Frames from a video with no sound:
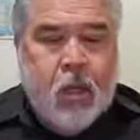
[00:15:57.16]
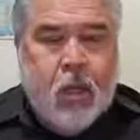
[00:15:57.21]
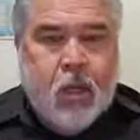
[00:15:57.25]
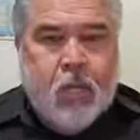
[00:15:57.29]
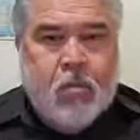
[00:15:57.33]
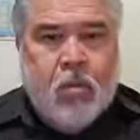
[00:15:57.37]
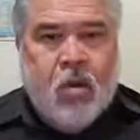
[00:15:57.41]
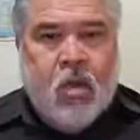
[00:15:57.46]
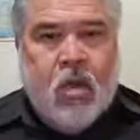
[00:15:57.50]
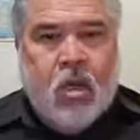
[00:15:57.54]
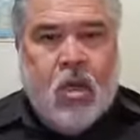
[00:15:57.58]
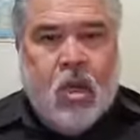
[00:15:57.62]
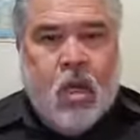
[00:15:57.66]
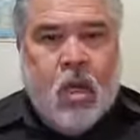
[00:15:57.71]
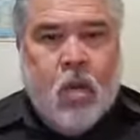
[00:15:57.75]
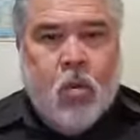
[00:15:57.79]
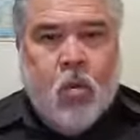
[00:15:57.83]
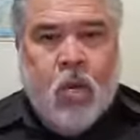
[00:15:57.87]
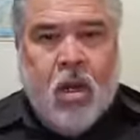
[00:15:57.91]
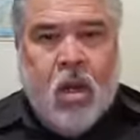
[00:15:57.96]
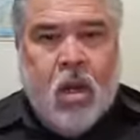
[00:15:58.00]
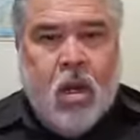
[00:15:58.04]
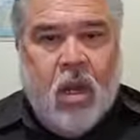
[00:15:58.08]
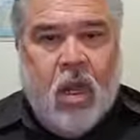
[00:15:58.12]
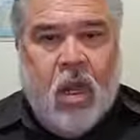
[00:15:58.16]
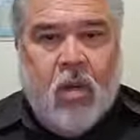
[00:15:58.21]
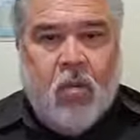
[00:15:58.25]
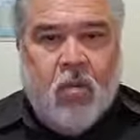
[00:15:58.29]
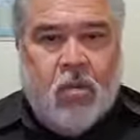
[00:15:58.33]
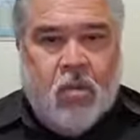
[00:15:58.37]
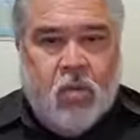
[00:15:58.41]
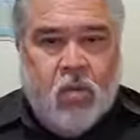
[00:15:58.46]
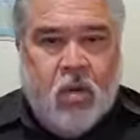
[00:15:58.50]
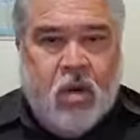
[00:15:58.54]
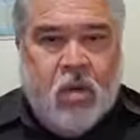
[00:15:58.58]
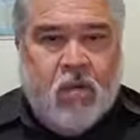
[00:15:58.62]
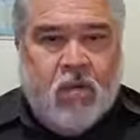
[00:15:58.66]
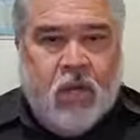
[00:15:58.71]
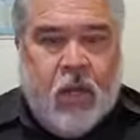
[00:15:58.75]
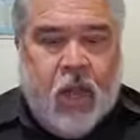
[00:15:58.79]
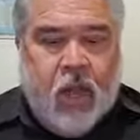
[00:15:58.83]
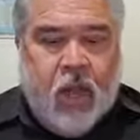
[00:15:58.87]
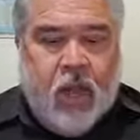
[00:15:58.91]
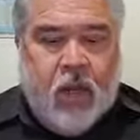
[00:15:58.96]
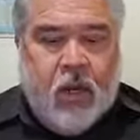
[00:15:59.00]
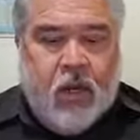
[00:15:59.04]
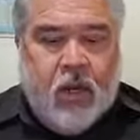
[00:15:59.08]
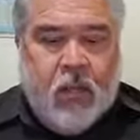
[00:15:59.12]
Meaning, are we aligned with the Word of
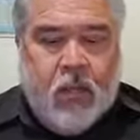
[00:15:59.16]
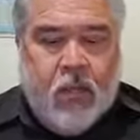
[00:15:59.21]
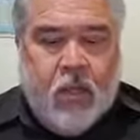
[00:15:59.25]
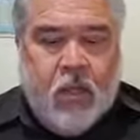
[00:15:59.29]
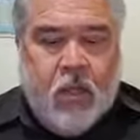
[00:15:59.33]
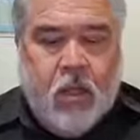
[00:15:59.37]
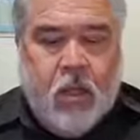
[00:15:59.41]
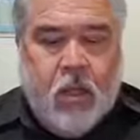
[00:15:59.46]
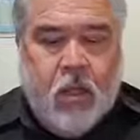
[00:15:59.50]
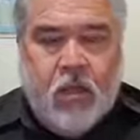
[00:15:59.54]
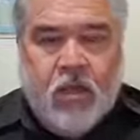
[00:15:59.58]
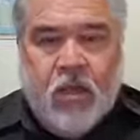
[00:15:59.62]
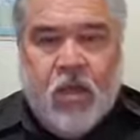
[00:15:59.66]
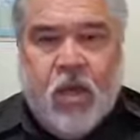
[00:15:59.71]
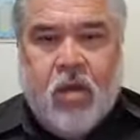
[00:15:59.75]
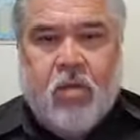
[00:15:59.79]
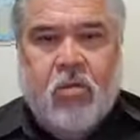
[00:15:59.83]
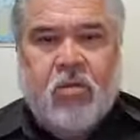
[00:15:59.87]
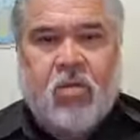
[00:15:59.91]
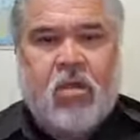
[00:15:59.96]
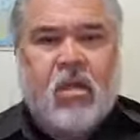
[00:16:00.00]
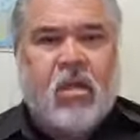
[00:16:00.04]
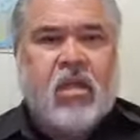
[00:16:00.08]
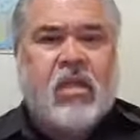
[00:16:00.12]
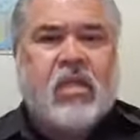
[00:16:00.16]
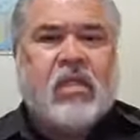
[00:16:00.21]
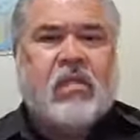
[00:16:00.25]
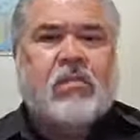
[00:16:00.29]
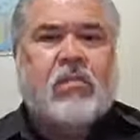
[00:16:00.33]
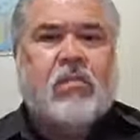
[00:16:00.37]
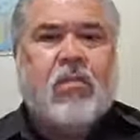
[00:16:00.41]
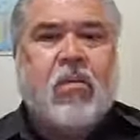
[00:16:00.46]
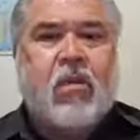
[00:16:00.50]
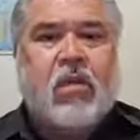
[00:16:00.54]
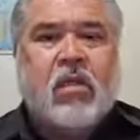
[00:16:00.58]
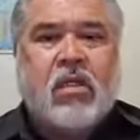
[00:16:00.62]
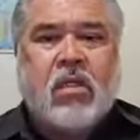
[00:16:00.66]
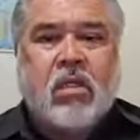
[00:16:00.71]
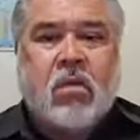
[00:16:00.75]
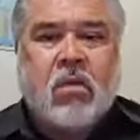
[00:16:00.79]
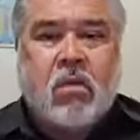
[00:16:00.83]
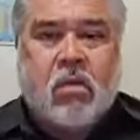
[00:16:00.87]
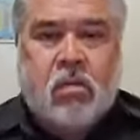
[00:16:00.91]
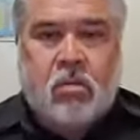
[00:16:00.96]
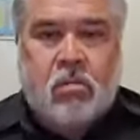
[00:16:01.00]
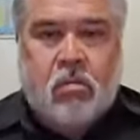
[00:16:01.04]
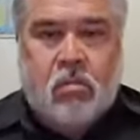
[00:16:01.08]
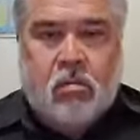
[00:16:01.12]
God? The anointing is
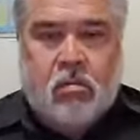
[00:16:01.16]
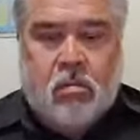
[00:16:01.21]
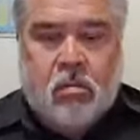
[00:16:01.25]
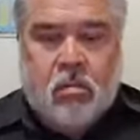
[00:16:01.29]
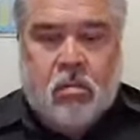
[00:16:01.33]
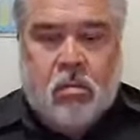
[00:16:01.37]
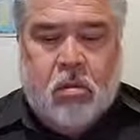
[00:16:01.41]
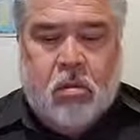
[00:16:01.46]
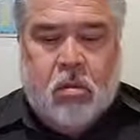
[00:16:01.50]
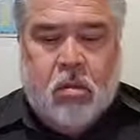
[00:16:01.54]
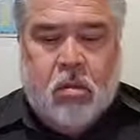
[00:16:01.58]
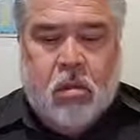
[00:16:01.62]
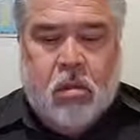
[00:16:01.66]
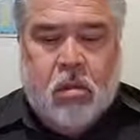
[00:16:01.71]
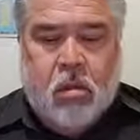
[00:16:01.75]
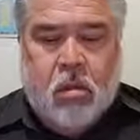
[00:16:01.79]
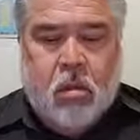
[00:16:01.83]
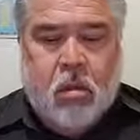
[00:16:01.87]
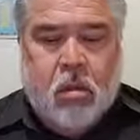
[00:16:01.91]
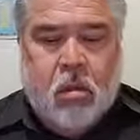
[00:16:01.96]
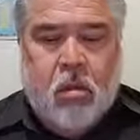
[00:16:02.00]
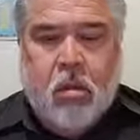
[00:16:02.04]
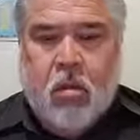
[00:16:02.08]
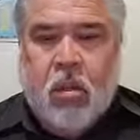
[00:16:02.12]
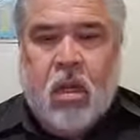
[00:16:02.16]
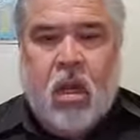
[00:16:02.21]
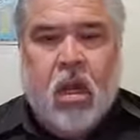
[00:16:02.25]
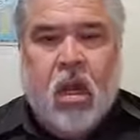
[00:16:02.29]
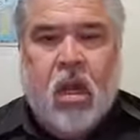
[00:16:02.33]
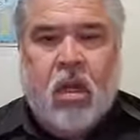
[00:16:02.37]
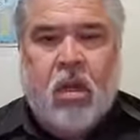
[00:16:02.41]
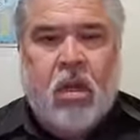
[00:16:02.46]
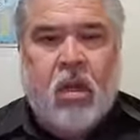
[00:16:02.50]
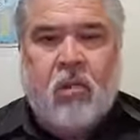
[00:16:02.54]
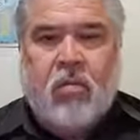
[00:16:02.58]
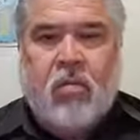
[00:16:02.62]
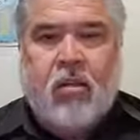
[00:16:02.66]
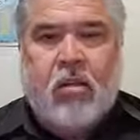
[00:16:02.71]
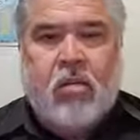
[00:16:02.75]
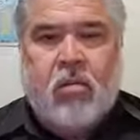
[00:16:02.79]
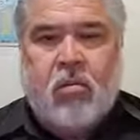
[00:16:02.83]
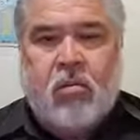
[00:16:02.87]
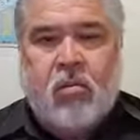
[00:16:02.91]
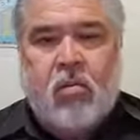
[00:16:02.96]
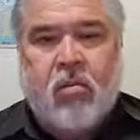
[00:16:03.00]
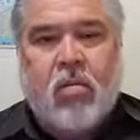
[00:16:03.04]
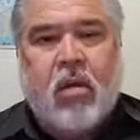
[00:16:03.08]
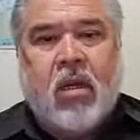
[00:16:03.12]
personal. You cannot give it to
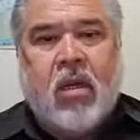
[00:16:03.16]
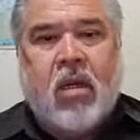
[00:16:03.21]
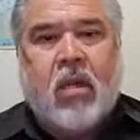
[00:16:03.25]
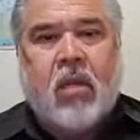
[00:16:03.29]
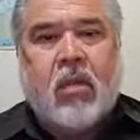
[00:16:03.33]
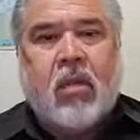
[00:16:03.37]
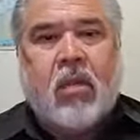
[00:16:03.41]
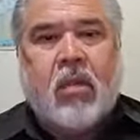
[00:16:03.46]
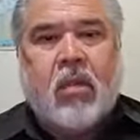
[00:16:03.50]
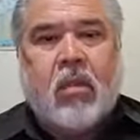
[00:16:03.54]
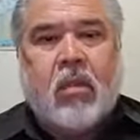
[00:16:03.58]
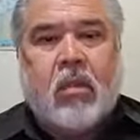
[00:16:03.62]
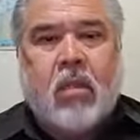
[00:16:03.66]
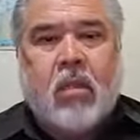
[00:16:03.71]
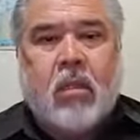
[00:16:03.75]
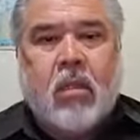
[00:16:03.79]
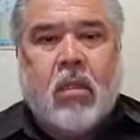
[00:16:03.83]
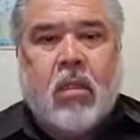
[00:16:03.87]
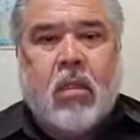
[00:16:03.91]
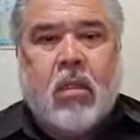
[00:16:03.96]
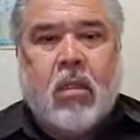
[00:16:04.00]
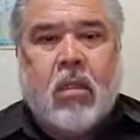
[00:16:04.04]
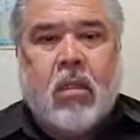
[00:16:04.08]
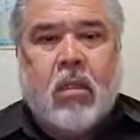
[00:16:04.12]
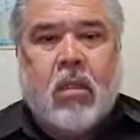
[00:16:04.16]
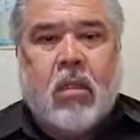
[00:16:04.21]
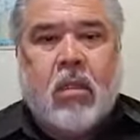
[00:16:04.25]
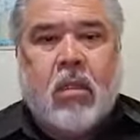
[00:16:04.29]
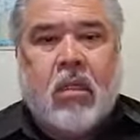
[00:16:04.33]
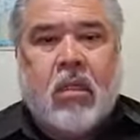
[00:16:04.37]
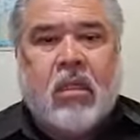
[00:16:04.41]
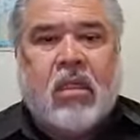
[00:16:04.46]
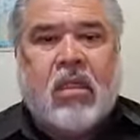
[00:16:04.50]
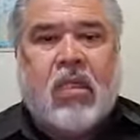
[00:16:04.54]
nobody. It's